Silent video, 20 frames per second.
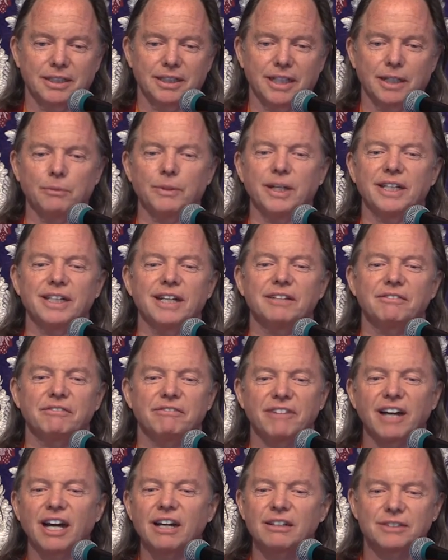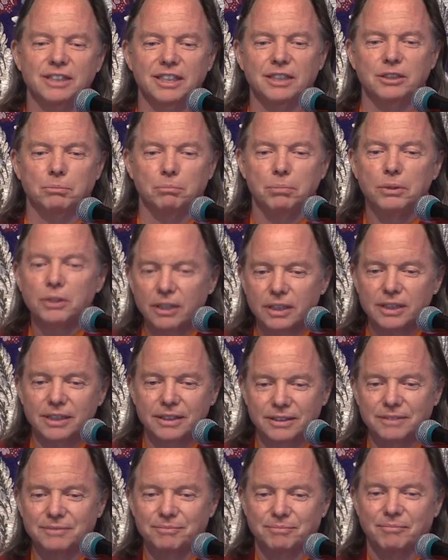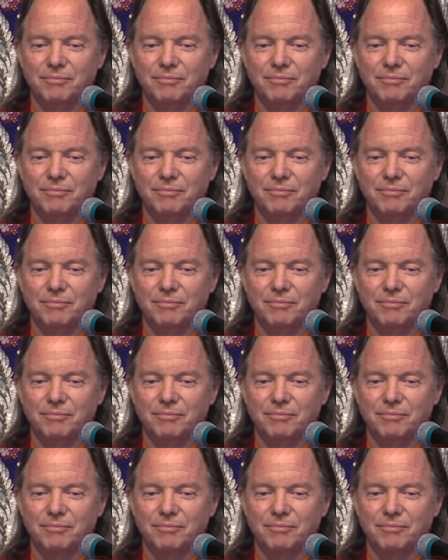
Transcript: They went and found his books.